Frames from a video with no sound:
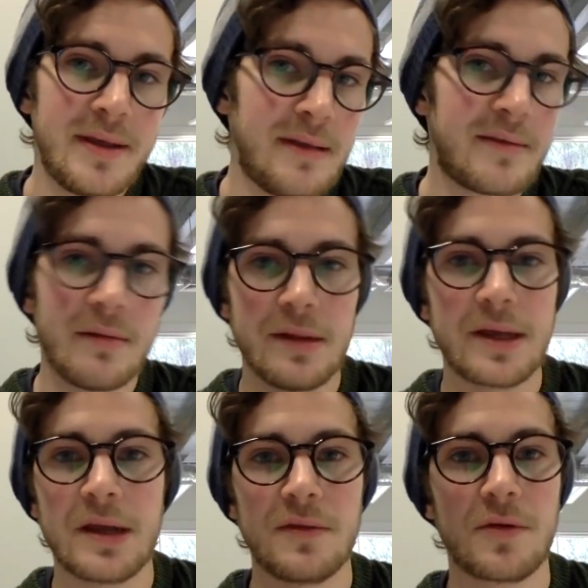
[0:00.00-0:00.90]

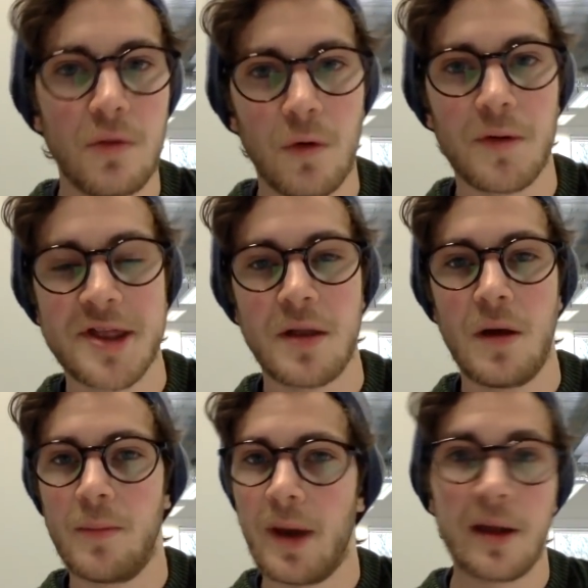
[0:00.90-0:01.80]
interlinking the course.
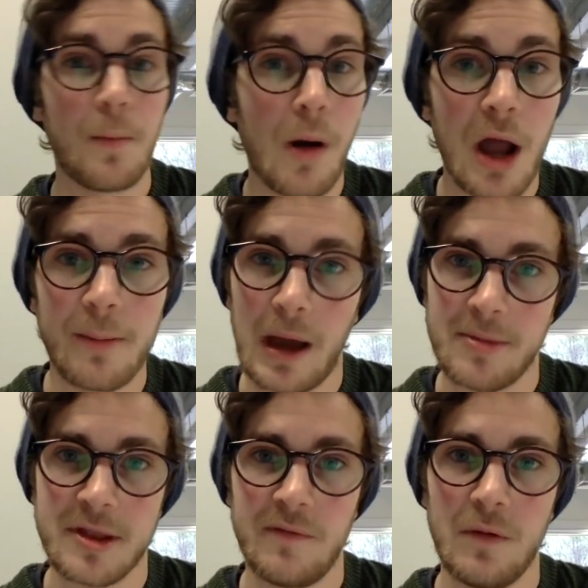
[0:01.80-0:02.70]
Make mind
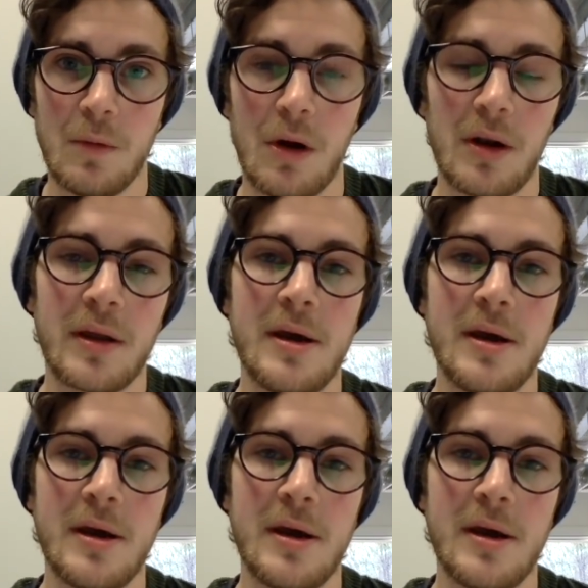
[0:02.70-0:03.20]
maps if you want.